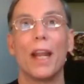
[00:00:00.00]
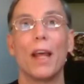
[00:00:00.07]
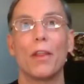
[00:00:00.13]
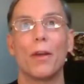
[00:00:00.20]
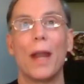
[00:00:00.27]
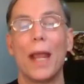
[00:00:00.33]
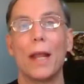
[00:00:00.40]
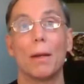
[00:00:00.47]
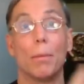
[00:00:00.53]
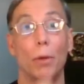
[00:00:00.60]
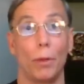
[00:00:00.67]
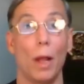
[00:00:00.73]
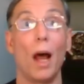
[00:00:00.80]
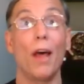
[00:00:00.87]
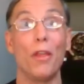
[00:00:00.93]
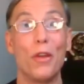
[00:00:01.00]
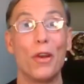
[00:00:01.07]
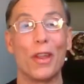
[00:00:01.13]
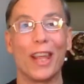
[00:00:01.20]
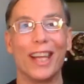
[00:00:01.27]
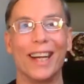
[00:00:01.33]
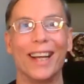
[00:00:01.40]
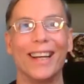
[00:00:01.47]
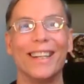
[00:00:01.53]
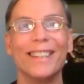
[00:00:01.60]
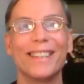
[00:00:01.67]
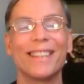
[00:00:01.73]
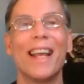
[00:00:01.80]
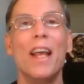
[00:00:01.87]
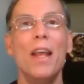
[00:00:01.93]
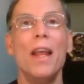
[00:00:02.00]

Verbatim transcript: another animal other than us,